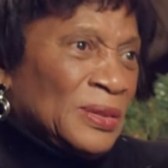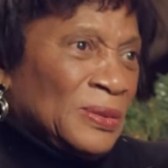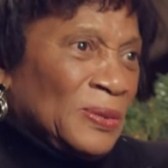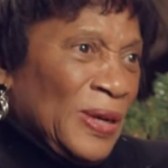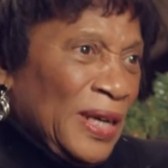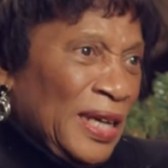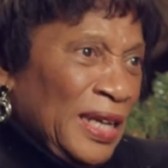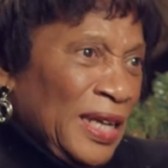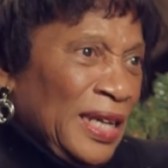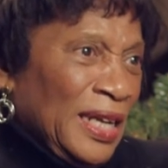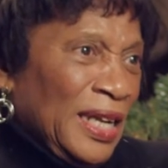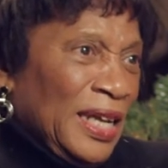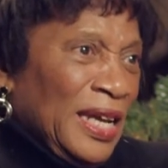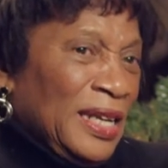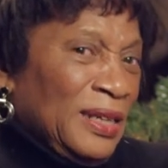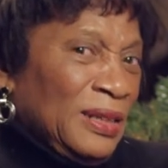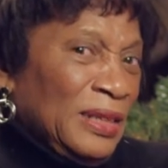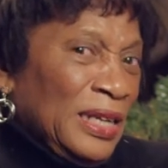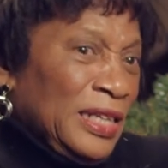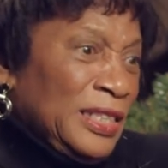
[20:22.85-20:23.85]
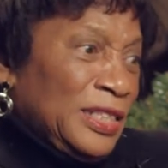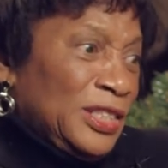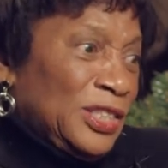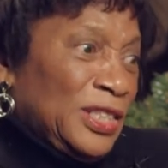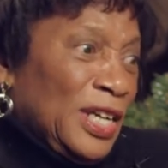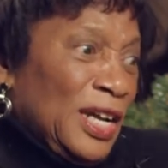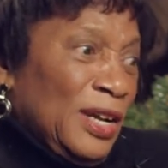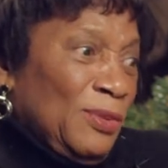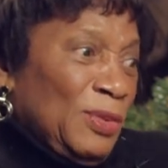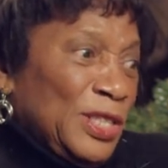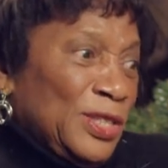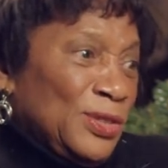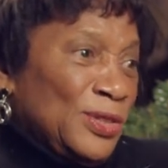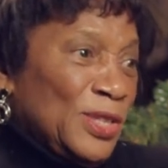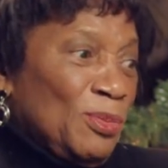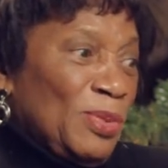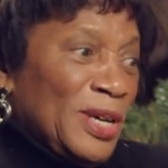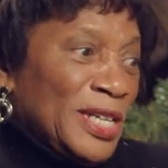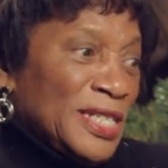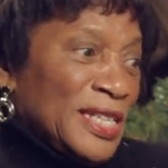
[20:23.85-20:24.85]
right? And each day we do
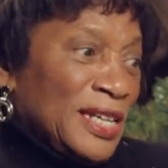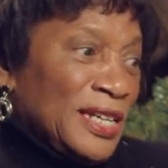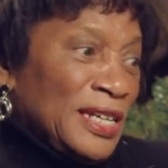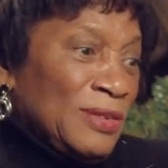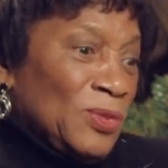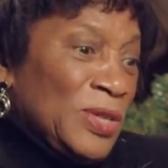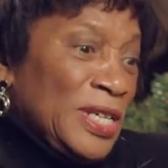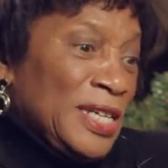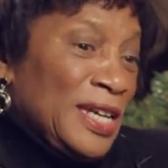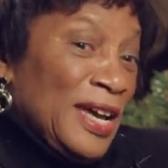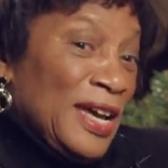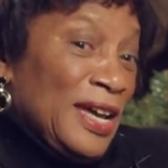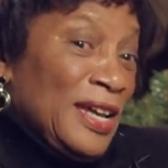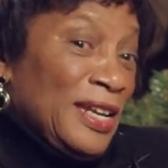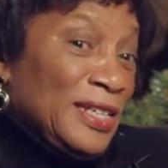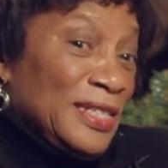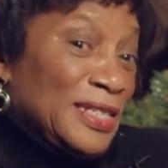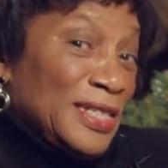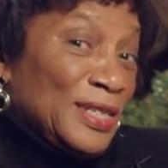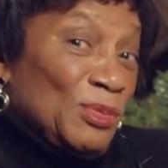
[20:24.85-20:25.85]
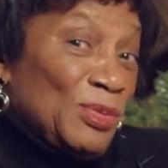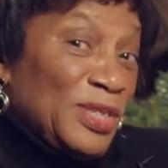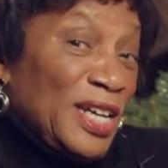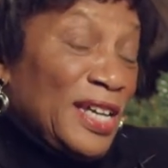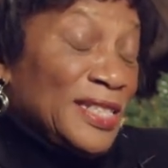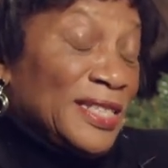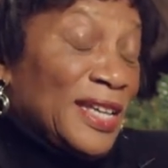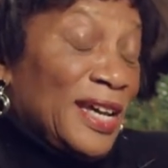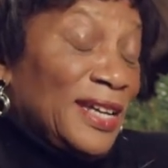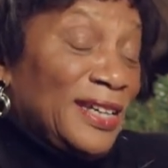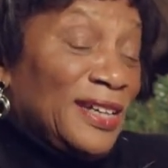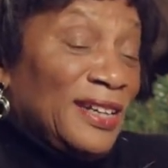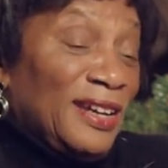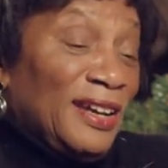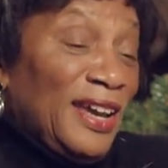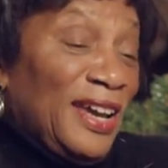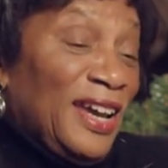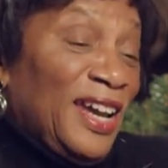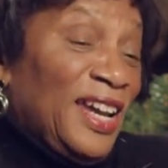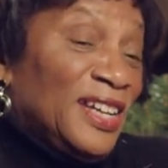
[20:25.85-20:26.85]
the best like we can, and some days I get an
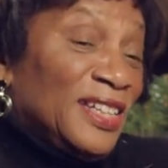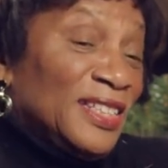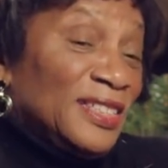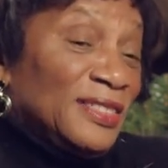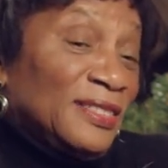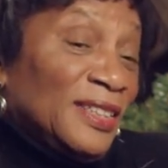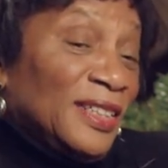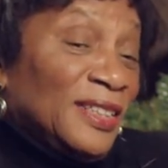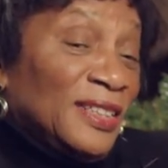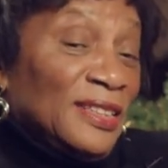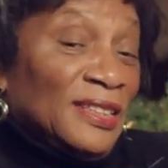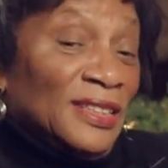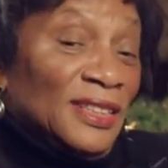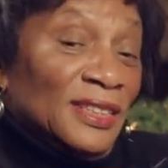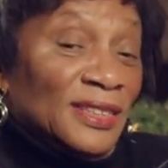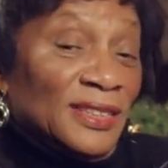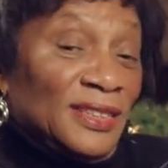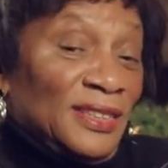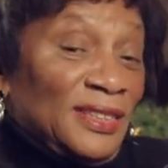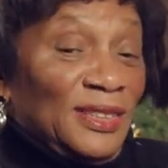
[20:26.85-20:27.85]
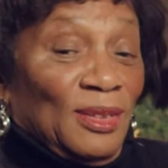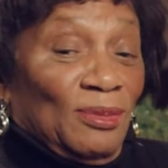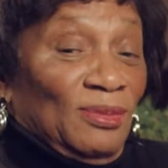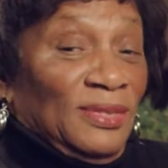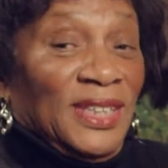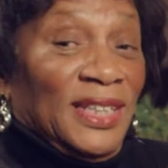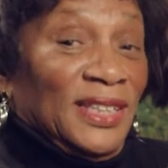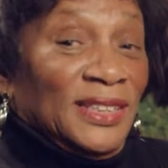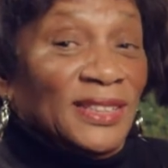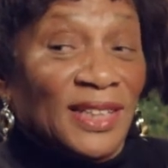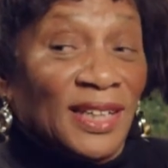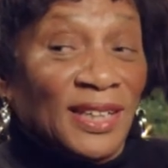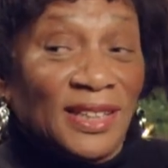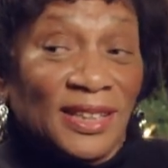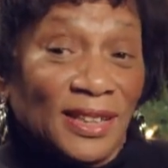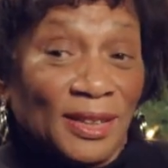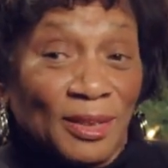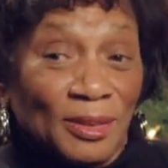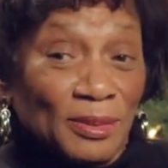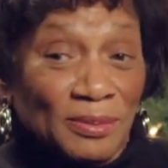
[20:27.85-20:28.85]
A, and some days I
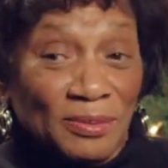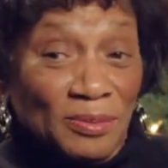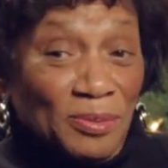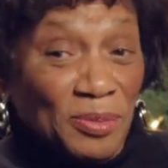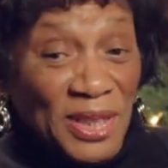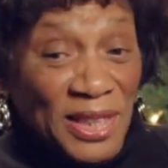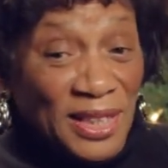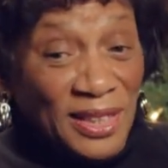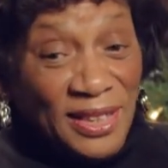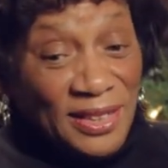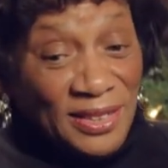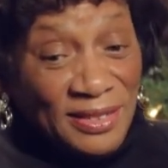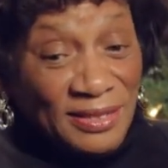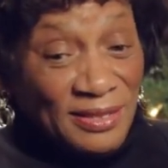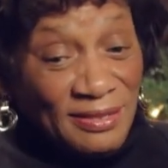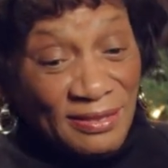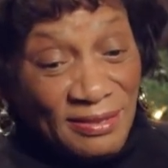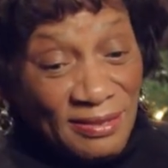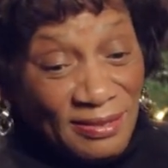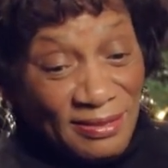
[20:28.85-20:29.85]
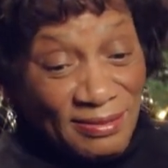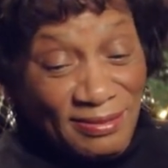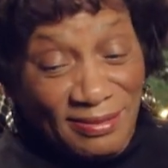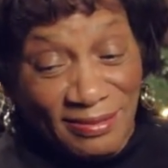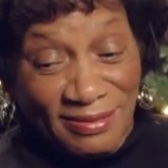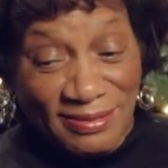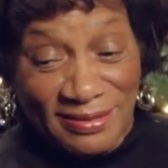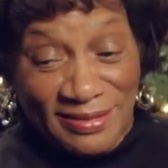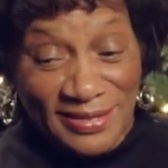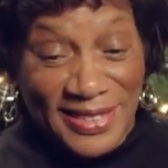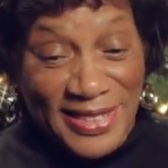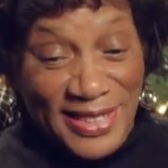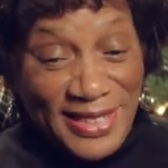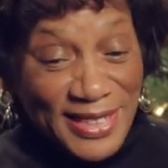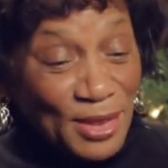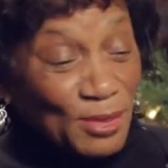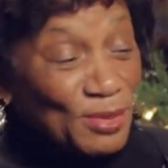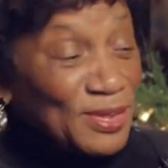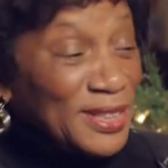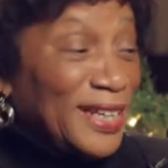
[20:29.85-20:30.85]
get a B, and
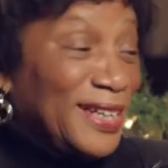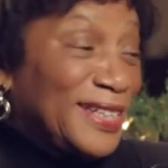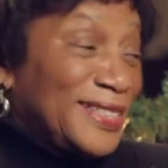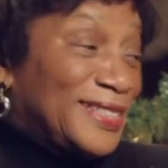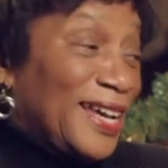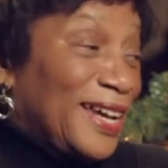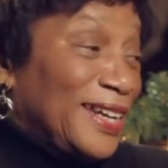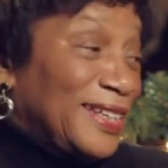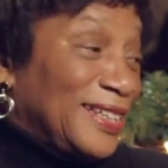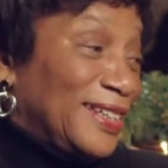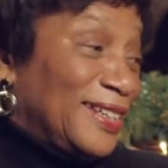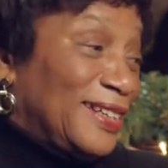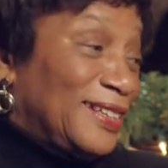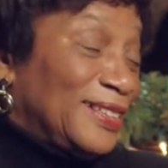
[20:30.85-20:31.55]
some days I get